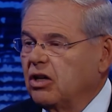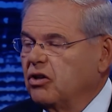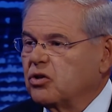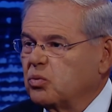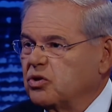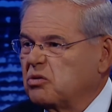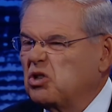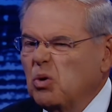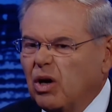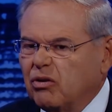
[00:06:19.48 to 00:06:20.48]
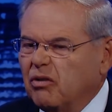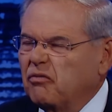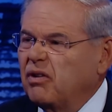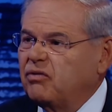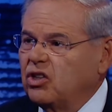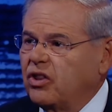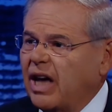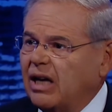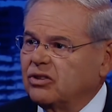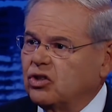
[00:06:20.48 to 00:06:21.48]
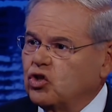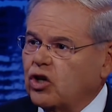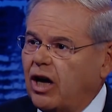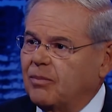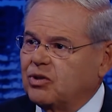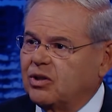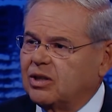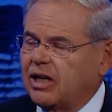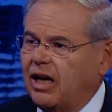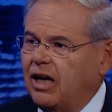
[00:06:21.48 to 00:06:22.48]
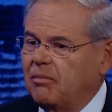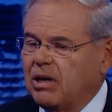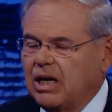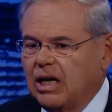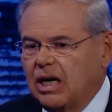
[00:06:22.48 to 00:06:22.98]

This was two hundred fifty thousand jobs at the time,